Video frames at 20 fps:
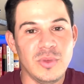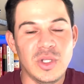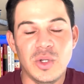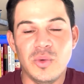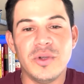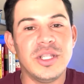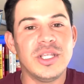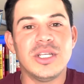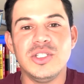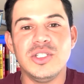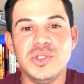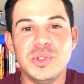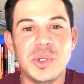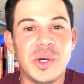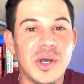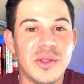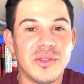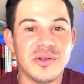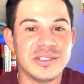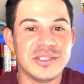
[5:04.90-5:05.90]
where you can do
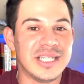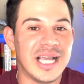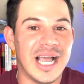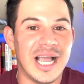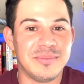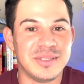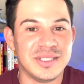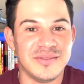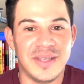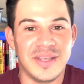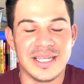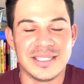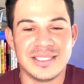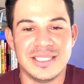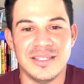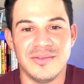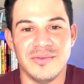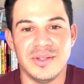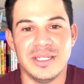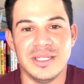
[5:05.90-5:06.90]
other types of
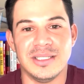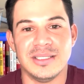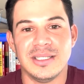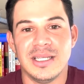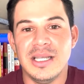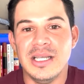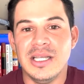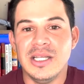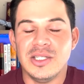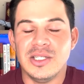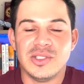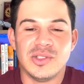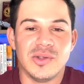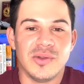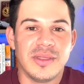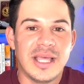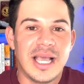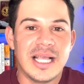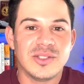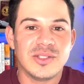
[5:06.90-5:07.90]
activities. So
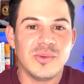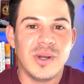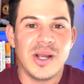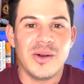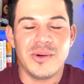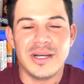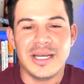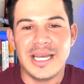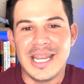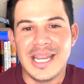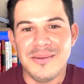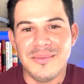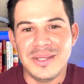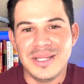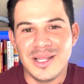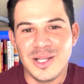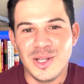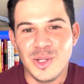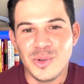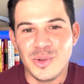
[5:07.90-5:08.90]
that's why we're
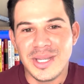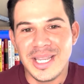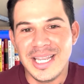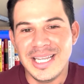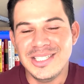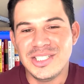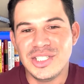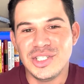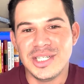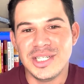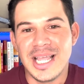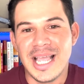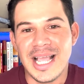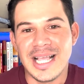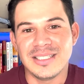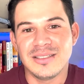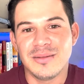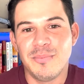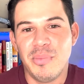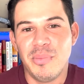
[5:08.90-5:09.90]
naming the location
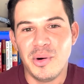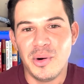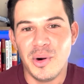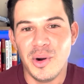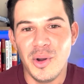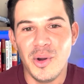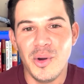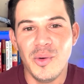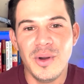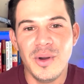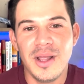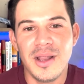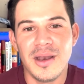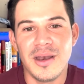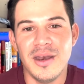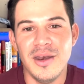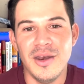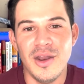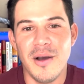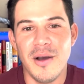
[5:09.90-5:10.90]
as Pro
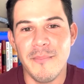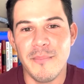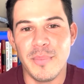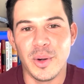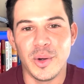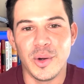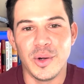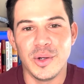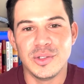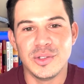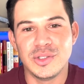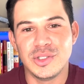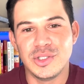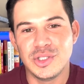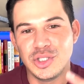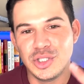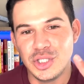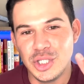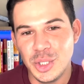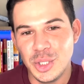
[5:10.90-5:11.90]
Number
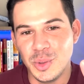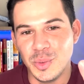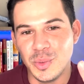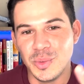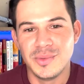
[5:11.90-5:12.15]
2.